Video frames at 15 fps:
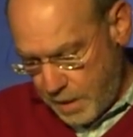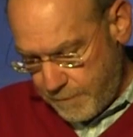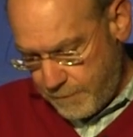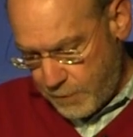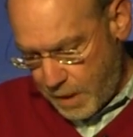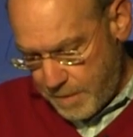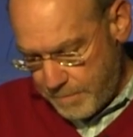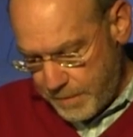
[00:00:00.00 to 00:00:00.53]

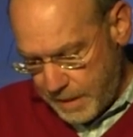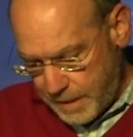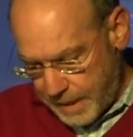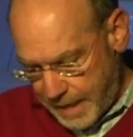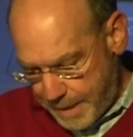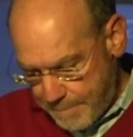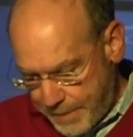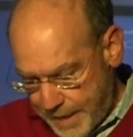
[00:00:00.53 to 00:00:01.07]
from
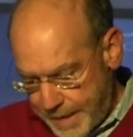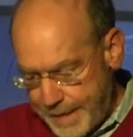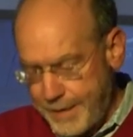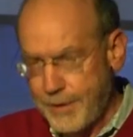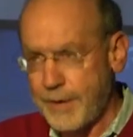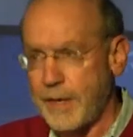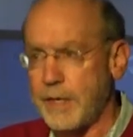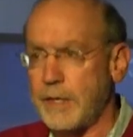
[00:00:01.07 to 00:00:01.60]

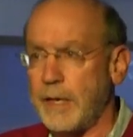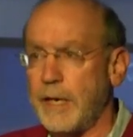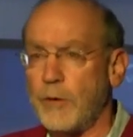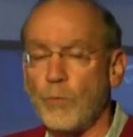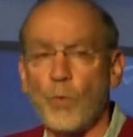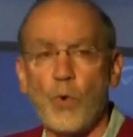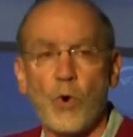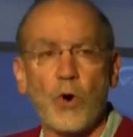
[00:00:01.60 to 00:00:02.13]
empire and,
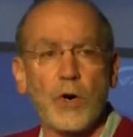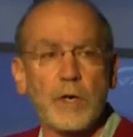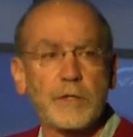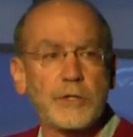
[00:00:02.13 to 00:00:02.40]
and war